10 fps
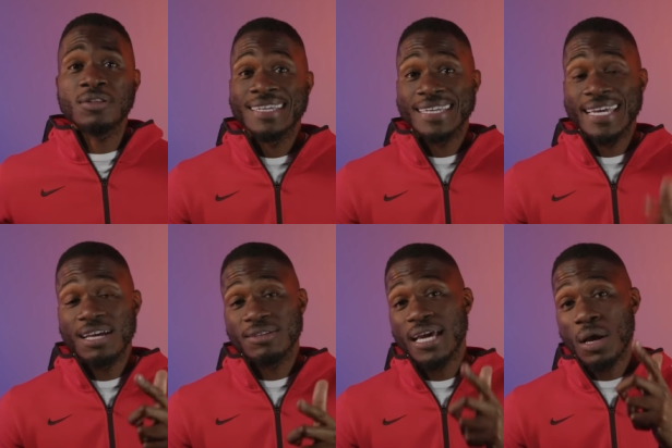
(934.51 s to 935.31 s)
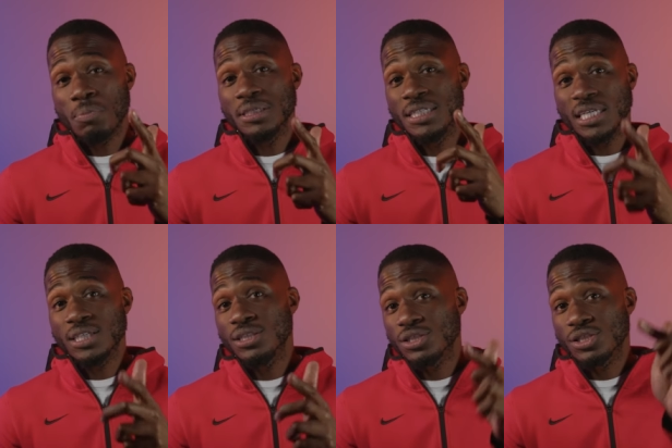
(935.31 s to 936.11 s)
The countdown
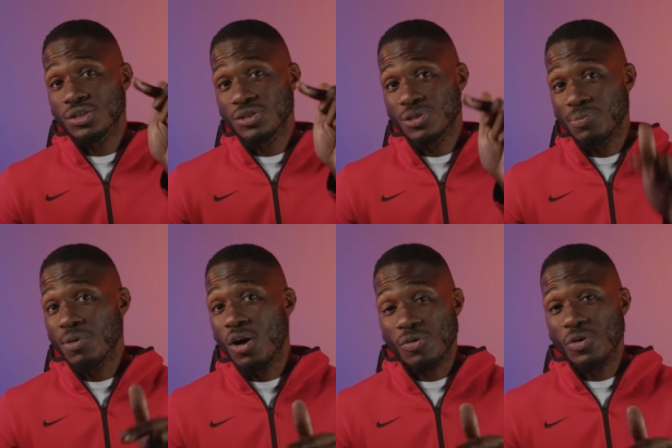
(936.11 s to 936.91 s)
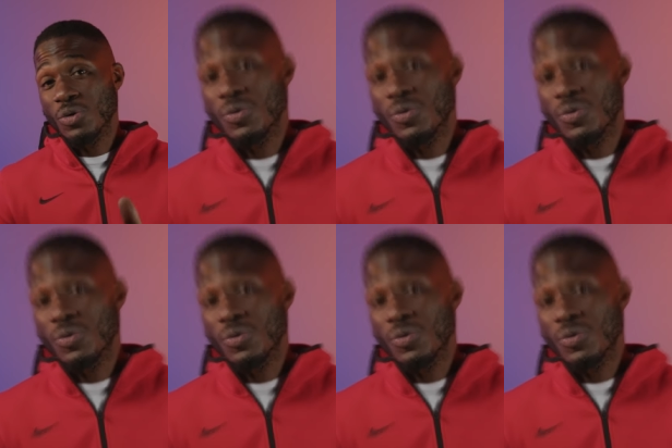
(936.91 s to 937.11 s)
begins tomorrow.